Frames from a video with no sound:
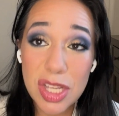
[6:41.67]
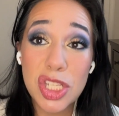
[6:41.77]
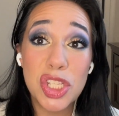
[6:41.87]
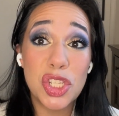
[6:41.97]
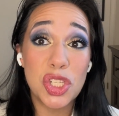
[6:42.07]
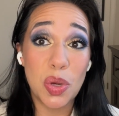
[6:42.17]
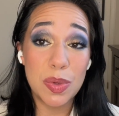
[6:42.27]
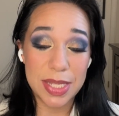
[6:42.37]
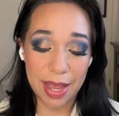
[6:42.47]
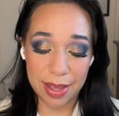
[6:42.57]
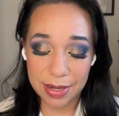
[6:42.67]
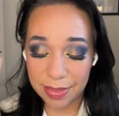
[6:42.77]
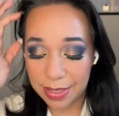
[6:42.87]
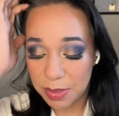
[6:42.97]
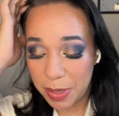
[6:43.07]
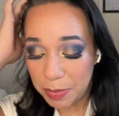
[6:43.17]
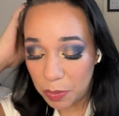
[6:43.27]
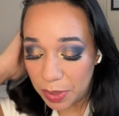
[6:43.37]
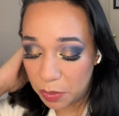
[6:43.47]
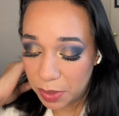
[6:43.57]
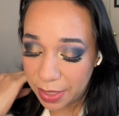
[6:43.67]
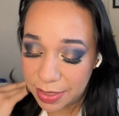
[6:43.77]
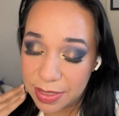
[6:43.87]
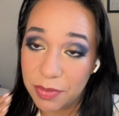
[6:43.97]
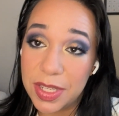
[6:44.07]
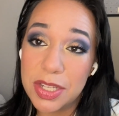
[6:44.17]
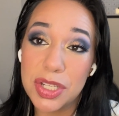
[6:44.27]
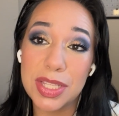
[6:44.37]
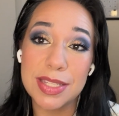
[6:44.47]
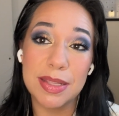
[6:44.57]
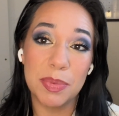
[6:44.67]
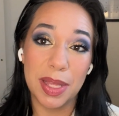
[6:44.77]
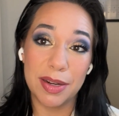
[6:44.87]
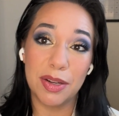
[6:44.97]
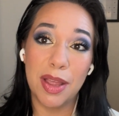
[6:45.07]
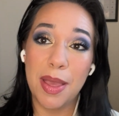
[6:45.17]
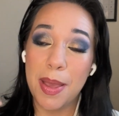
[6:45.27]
So sad. That's made me really reluctant to finish this lip liner